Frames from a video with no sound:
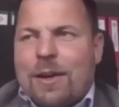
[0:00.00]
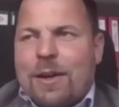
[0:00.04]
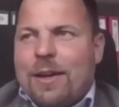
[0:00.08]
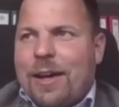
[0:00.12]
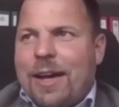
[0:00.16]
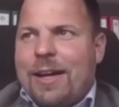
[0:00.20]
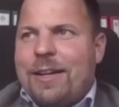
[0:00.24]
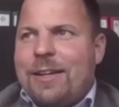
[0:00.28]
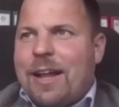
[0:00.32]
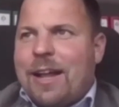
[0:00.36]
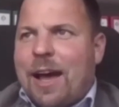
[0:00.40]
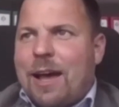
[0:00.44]

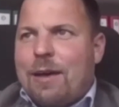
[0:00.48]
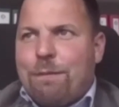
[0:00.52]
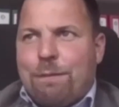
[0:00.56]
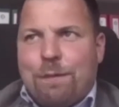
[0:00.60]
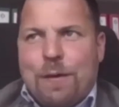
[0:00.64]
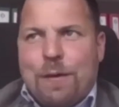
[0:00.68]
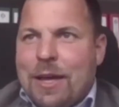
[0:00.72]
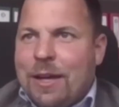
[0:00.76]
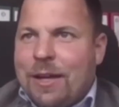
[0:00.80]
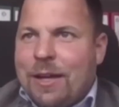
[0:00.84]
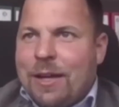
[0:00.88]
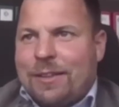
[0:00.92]
And I
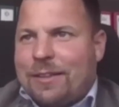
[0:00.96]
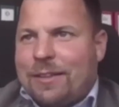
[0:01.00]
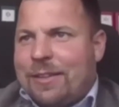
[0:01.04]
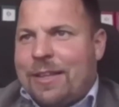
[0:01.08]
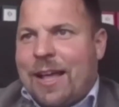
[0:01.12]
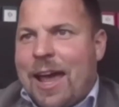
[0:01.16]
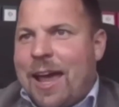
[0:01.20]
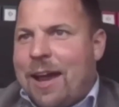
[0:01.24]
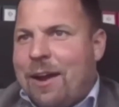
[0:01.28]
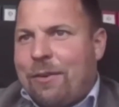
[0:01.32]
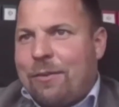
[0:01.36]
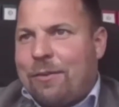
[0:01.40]
think
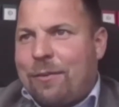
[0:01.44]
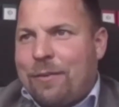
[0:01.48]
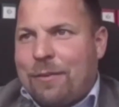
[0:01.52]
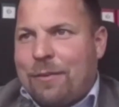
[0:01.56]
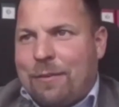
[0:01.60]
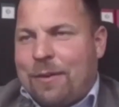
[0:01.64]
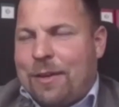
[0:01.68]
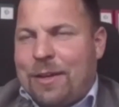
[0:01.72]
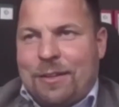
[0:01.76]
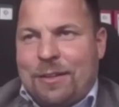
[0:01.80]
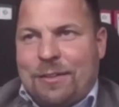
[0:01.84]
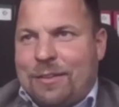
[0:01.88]
there
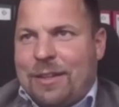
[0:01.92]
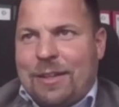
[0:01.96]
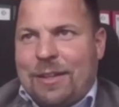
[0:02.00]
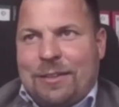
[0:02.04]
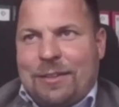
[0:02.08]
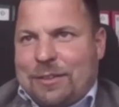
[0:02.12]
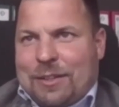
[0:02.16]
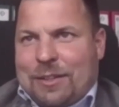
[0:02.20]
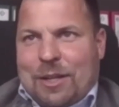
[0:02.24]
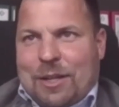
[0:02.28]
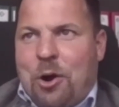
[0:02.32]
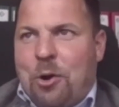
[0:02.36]
it
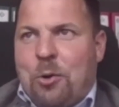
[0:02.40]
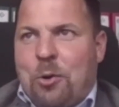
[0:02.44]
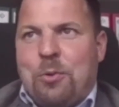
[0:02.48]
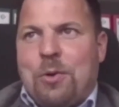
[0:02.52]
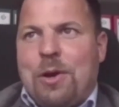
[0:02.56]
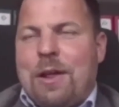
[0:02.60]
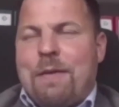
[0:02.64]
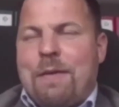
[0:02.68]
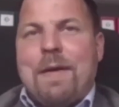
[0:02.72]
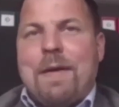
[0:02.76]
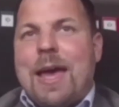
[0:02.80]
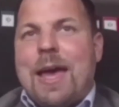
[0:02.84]
is the
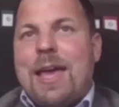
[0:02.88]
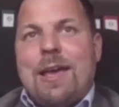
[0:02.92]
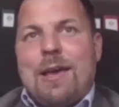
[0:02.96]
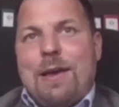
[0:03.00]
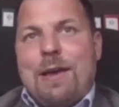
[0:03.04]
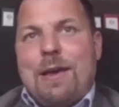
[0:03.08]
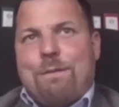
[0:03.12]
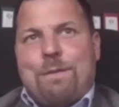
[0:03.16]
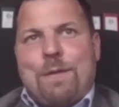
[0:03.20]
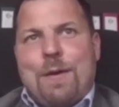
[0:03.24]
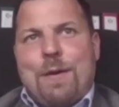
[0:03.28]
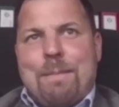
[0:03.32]
only way
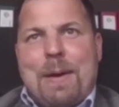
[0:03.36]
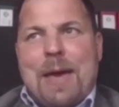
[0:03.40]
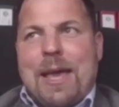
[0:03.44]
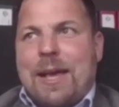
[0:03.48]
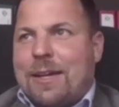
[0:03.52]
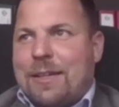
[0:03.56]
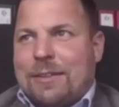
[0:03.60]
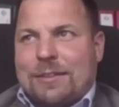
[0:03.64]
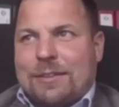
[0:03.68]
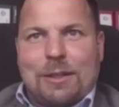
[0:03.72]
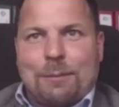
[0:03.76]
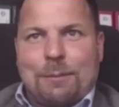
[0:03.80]
if we
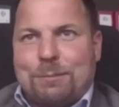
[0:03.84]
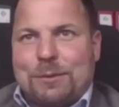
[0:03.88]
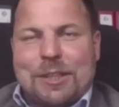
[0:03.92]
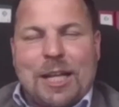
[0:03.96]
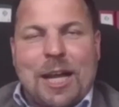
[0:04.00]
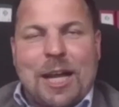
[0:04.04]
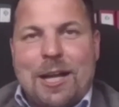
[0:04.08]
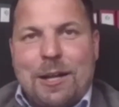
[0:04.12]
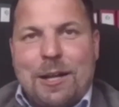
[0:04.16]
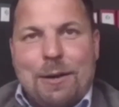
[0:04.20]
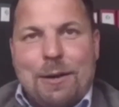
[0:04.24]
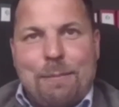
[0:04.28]
make a
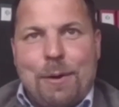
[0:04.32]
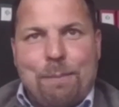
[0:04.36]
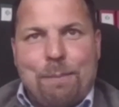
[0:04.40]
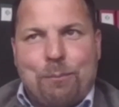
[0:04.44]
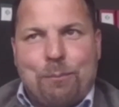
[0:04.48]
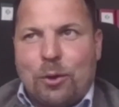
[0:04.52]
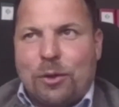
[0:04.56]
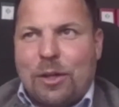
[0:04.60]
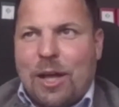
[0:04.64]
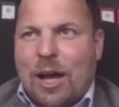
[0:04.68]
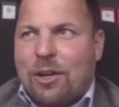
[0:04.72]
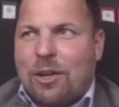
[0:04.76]
sustainable
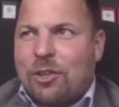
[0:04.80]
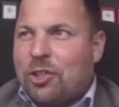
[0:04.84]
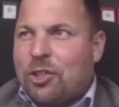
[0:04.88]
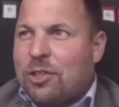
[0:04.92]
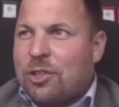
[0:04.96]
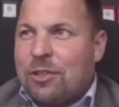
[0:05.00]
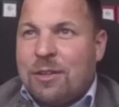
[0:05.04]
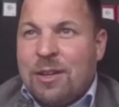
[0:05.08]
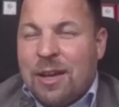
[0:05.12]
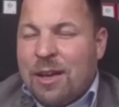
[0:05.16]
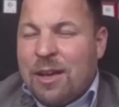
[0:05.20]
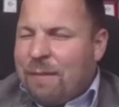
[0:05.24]

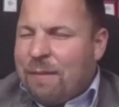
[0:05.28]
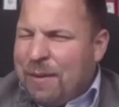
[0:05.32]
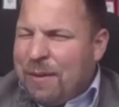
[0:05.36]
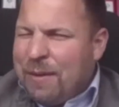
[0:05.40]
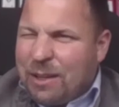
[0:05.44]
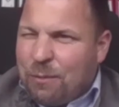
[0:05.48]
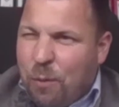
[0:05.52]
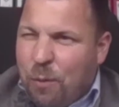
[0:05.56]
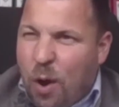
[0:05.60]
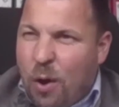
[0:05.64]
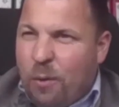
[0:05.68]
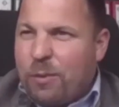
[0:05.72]
production
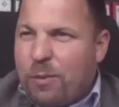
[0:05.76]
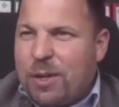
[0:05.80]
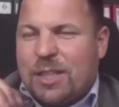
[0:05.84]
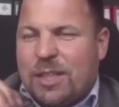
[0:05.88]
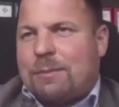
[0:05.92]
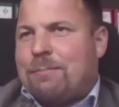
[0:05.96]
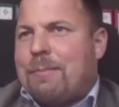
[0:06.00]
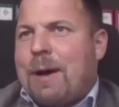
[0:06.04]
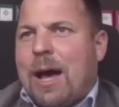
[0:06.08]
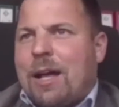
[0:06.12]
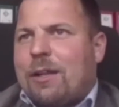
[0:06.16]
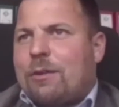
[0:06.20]
with very
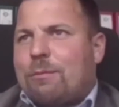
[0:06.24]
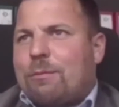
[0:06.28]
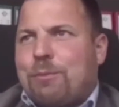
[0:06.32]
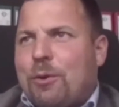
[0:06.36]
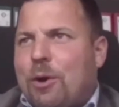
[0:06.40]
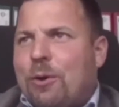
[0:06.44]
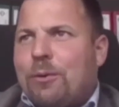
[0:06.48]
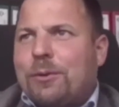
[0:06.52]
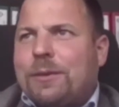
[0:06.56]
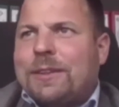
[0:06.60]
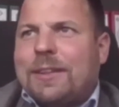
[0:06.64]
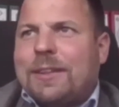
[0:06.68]
smart
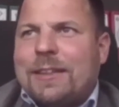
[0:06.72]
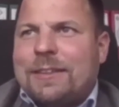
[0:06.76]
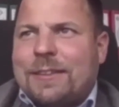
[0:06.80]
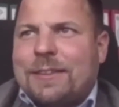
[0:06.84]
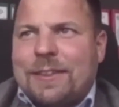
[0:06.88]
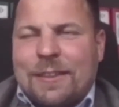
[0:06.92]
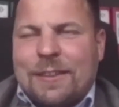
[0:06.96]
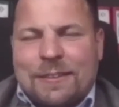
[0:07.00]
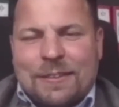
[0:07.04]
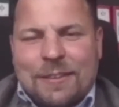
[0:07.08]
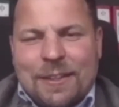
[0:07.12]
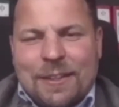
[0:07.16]

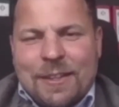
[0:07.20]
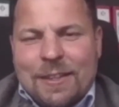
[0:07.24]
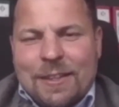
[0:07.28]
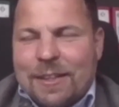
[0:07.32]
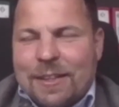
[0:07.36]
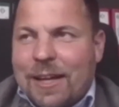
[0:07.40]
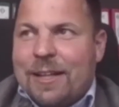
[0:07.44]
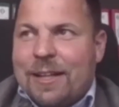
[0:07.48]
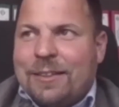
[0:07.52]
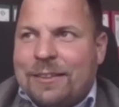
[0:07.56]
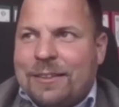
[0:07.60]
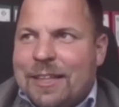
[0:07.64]
processes.
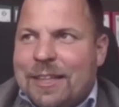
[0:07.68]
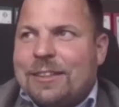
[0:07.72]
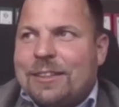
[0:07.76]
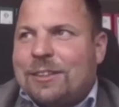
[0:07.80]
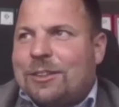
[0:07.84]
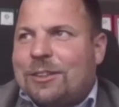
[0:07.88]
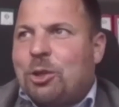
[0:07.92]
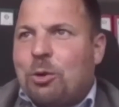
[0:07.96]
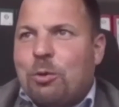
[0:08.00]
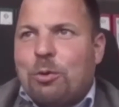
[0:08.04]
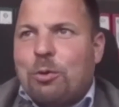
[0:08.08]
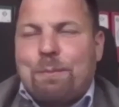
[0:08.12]
And
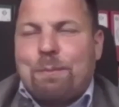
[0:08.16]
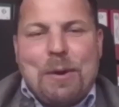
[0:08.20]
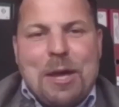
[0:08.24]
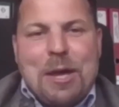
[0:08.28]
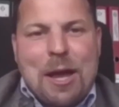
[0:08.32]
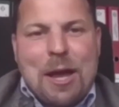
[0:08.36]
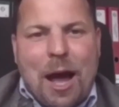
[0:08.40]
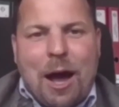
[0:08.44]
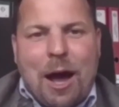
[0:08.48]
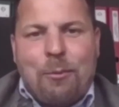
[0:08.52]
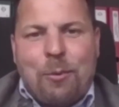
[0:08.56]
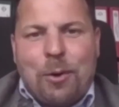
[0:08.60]
this should
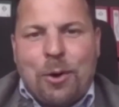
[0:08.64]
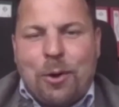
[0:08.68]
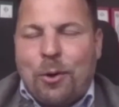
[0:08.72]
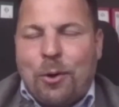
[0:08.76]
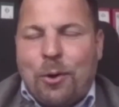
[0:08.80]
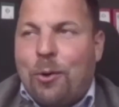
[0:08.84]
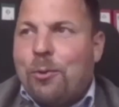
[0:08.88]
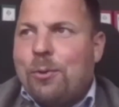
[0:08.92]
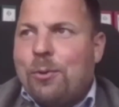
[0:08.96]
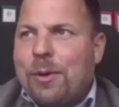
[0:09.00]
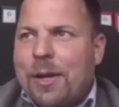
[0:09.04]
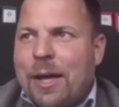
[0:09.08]
be our
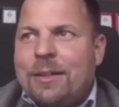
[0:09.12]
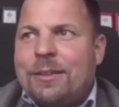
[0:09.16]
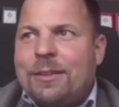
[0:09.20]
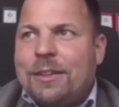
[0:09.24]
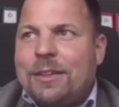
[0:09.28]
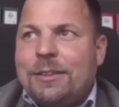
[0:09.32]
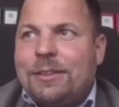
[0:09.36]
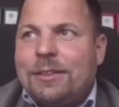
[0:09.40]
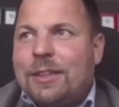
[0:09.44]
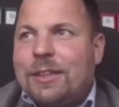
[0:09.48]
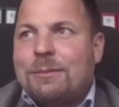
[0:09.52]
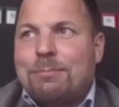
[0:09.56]
goal, and
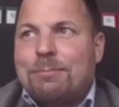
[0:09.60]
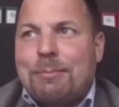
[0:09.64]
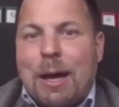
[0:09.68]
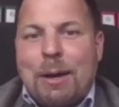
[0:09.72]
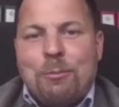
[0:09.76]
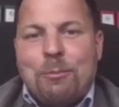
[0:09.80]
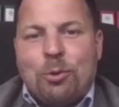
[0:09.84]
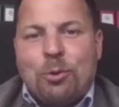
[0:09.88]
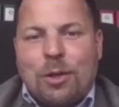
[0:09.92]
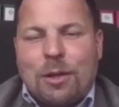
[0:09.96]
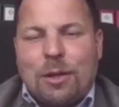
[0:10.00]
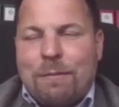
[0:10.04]
this is my
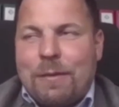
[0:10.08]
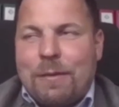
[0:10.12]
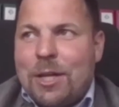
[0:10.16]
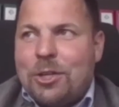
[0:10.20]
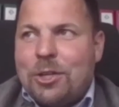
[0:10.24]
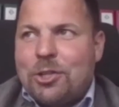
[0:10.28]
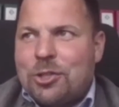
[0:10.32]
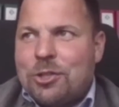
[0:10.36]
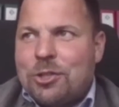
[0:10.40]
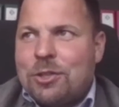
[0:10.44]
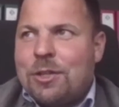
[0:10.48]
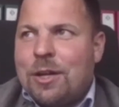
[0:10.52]

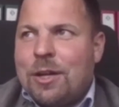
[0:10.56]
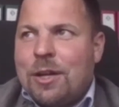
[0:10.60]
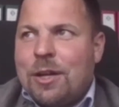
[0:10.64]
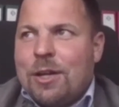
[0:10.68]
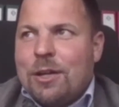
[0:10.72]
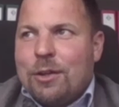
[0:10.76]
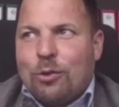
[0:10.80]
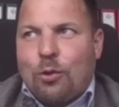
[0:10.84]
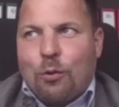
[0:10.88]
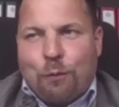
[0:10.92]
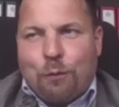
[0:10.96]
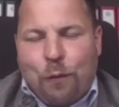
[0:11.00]
motivation
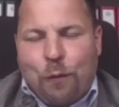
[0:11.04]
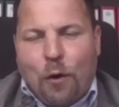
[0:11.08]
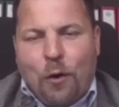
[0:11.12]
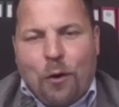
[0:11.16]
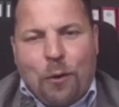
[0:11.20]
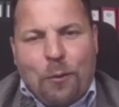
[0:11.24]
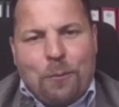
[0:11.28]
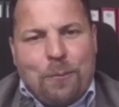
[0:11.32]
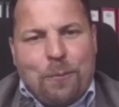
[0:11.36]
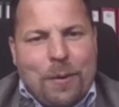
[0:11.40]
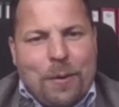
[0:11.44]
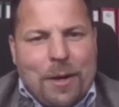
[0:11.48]
to
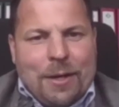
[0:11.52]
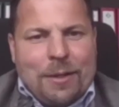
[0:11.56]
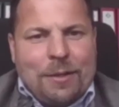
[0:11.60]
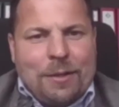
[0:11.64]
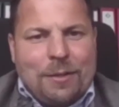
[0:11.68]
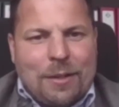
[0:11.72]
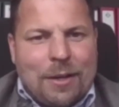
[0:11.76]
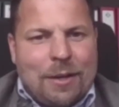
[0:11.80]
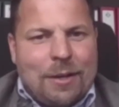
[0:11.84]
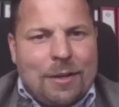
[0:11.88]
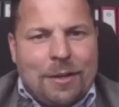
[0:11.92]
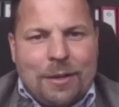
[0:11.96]
follow,
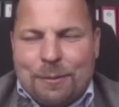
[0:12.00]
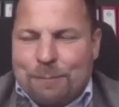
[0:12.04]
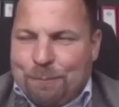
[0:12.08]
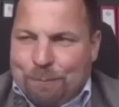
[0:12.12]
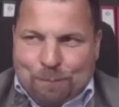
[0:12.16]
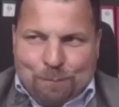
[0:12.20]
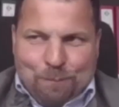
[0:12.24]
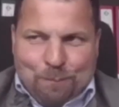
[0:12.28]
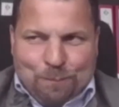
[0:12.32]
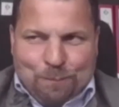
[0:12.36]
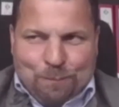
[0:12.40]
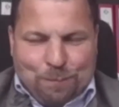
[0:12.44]
and
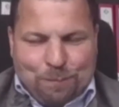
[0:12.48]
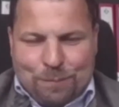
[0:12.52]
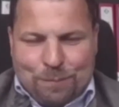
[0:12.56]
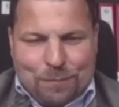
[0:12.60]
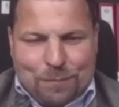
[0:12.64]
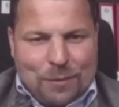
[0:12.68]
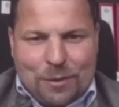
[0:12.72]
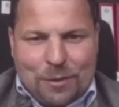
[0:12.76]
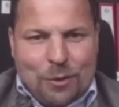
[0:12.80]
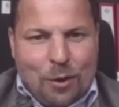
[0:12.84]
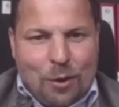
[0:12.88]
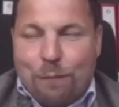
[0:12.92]

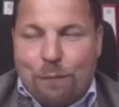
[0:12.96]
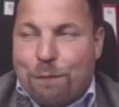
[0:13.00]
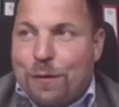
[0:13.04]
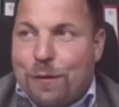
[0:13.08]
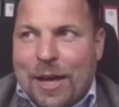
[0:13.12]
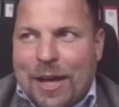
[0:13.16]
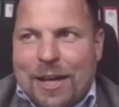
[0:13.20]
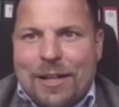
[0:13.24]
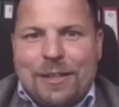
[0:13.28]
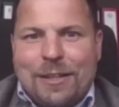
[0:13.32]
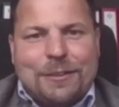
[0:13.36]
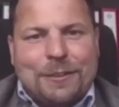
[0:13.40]

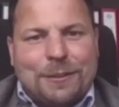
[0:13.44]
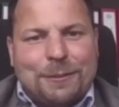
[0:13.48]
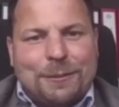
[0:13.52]
nothing else.